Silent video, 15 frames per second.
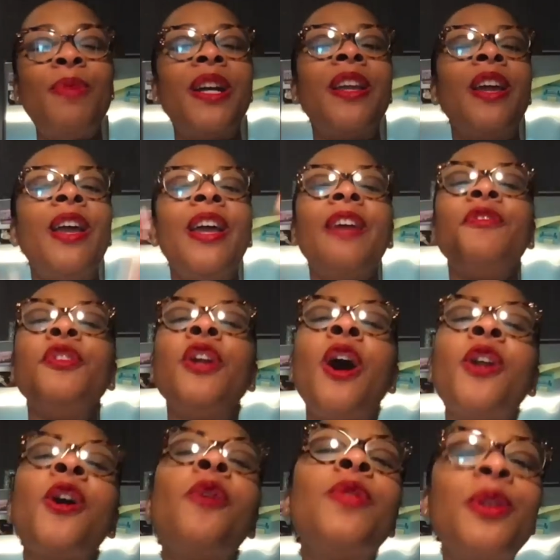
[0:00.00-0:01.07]
but if you
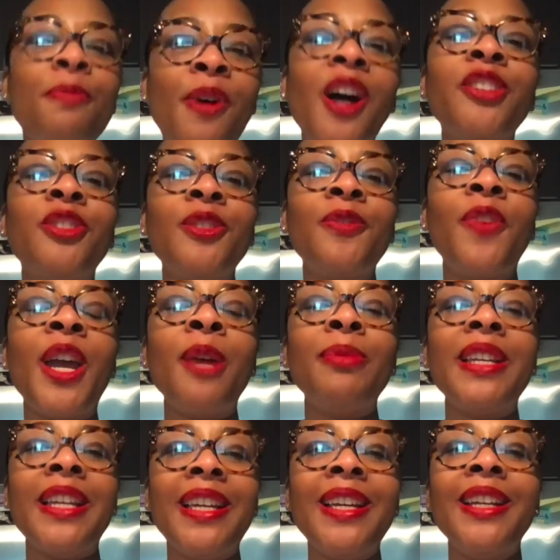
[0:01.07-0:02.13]
don't know what the Partridge
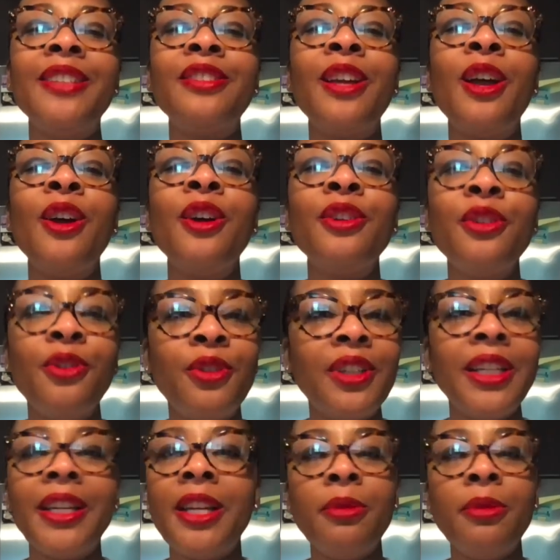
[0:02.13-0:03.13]
Family is, Google it.